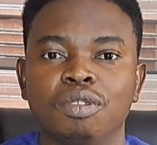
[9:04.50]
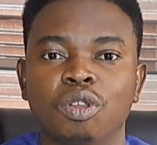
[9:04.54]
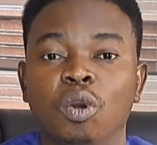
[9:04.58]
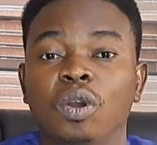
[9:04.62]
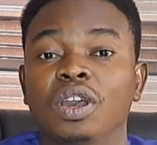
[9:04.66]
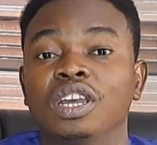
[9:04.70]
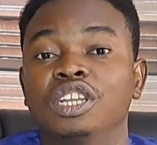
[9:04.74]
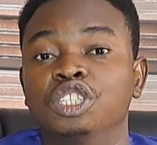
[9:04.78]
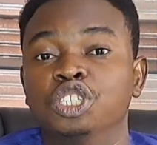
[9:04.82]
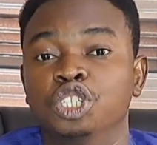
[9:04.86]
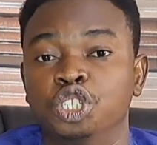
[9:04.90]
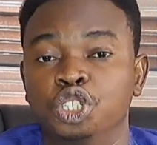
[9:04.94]

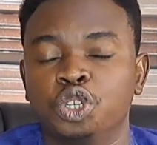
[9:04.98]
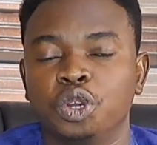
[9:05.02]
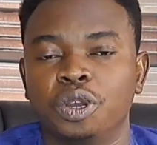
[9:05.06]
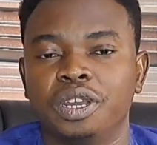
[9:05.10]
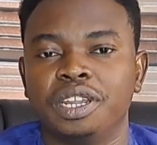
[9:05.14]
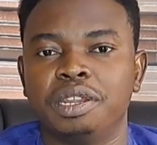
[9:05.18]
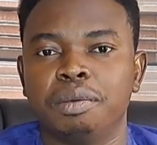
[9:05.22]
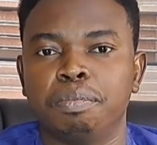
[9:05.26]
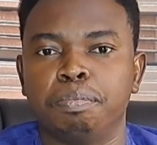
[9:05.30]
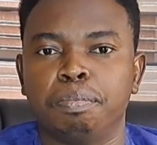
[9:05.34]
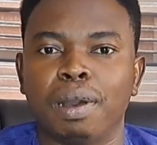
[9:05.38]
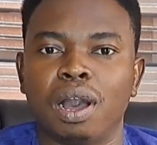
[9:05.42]
or
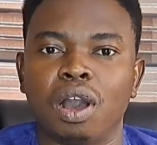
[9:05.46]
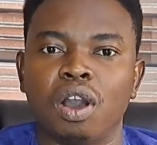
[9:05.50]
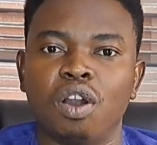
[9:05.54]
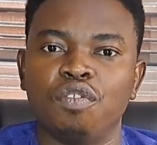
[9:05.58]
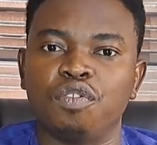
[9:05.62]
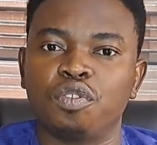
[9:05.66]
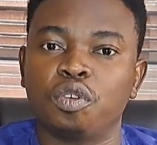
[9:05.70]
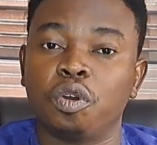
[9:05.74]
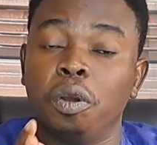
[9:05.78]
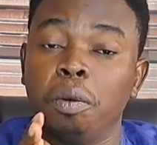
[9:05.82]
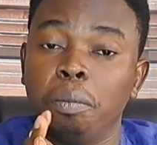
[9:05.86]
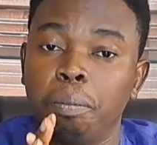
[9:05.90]
enjoy the
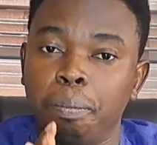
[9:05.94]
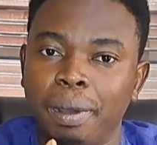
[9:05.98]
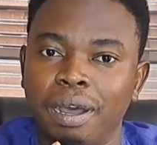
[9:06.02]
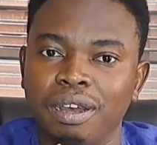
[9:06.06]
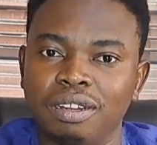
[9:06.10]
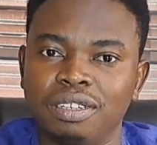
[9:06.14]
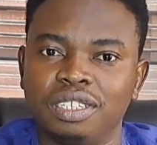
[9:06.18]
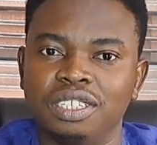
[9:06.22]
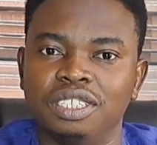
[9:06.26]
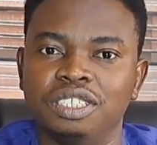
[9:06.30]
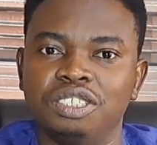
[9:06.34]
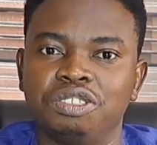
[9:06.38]
power of
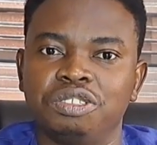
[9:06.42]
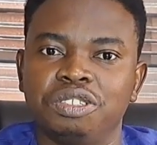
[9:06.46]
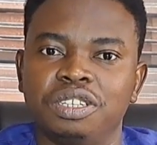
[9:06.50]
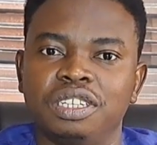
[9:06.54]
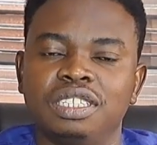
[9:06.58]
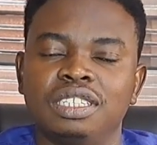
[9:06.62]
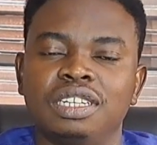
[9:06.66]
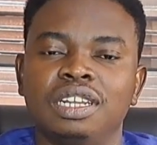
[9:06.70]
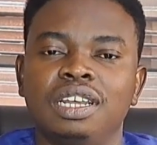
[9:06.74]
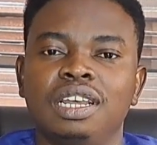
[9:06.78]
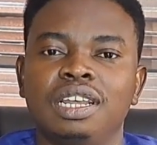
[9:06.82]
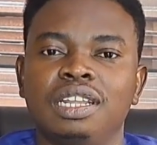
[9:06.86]
compound
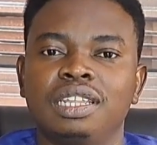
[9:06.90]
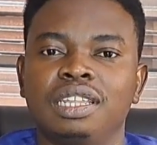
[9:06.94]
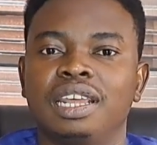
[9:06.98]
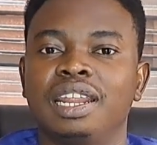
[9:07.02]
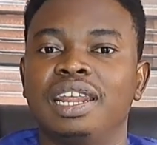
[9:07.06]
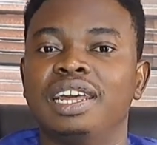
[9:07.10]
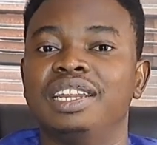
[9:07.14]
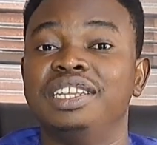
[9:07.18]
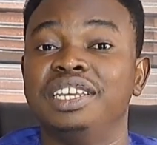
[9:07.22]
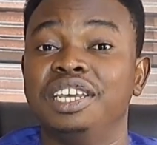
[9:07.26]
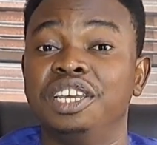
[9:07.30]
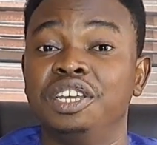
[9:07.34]
interest,
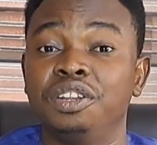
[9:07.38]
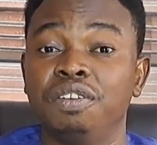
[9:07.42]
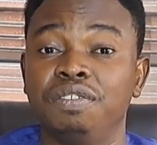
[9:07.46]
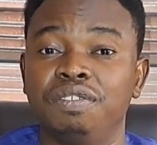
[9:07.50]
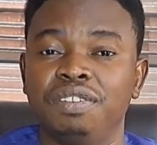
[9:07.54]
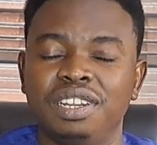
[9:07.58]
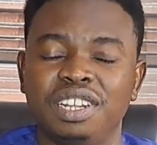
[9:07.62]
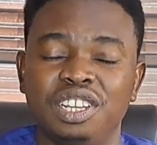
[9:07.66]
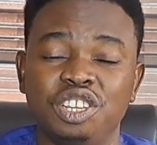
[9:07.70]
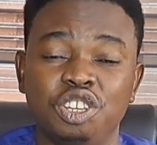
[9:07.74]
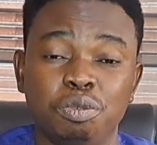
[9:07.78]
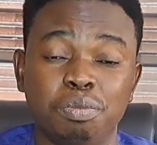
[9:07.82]
that at the end
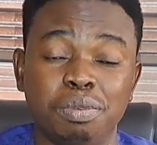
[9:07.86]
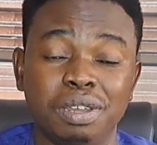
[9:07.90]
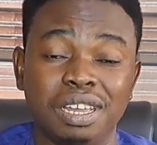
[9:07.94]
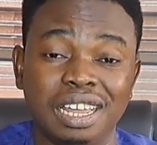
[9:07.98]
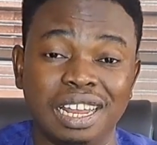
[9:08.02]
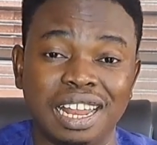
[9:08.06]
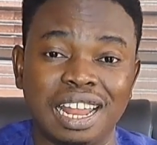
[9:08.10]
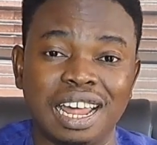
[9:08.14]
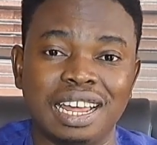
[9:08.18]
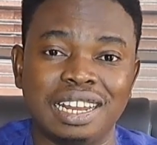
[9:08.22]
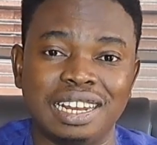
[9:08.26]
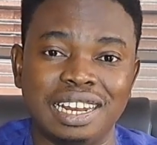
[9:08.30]
of the day, you'll be
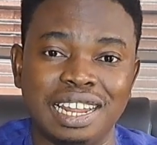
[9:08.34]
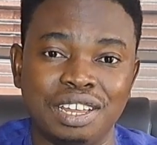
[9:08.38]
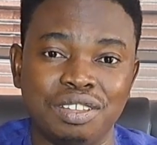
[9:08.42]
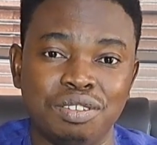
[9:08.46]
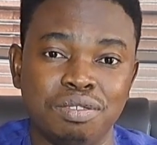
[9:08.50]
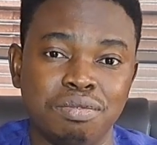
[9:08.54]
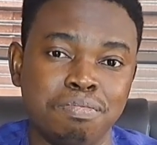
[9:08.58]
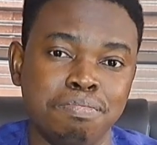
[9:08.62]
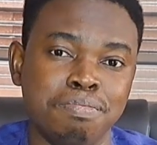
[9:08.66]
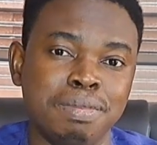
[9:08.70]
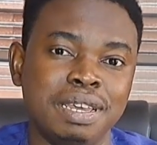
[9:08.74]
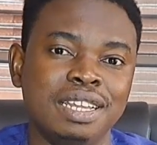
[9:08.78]
glad
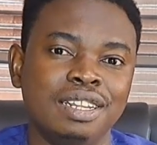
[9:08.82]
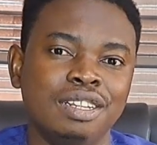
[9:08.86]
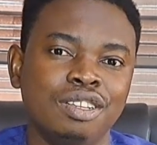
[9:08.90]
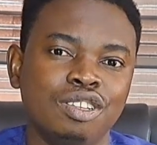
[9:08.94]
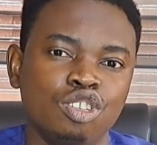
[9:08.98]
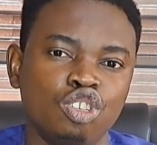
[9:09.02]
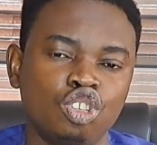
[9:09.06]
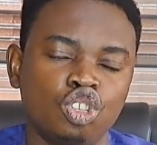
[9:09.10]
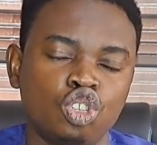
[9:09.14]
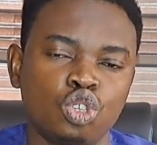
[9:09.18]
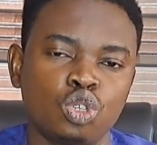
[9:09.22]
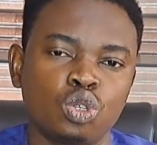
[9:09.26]
that you made
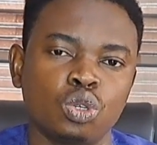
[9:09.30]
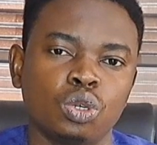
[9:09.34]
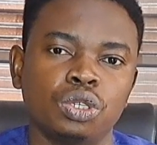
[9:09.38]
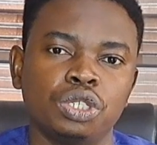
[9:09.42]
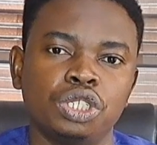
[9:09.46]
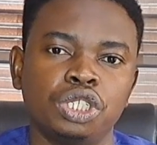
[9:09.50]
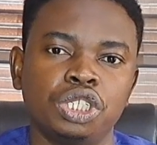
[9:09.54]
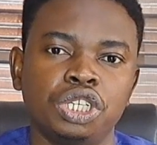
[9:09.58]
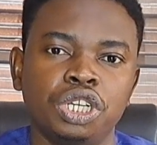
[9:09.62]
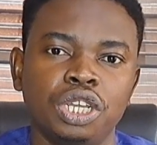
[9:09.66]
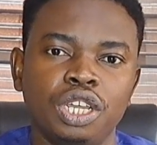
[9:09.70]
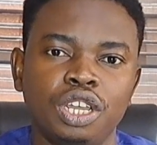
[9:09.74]

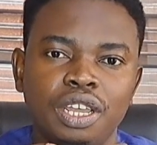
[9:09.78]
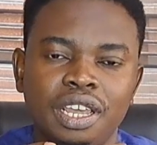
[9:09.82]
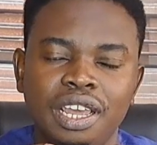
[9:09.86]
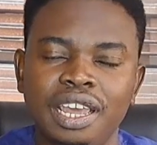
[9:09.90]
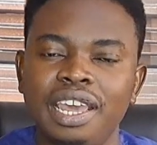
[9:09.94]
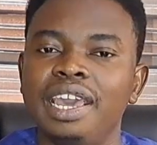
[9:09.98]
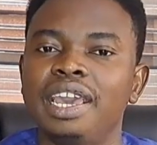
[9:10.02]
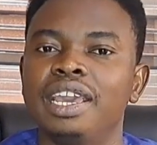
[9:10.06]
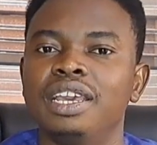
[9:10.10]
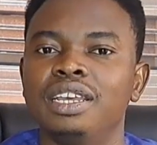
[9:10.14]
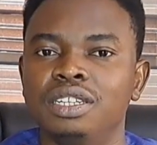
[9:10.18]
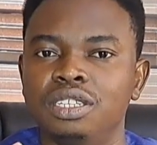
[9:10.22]
such
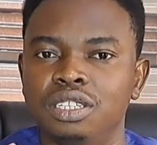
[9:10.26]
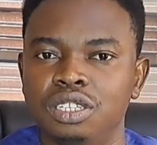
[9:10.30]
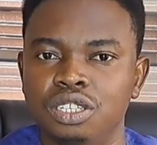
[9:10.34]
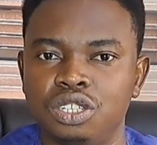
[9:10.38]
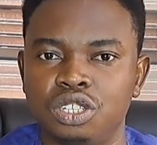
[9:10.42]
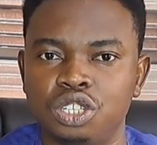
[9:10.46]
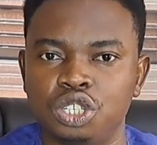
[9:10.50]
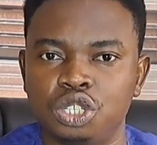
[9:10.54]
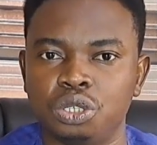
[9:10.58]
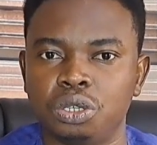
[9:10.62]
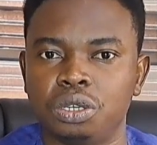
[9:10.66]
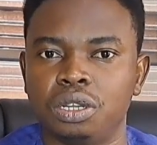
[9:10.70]
a
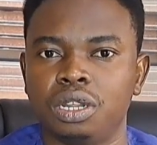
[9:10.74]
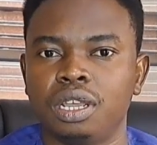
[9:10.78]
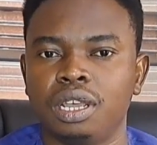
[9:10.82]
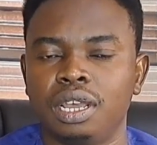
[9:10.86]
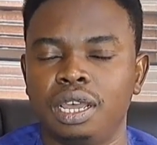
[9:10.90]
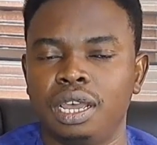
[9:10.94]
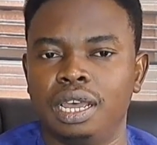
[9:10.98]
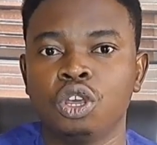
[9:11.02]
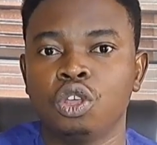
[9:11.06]
decision.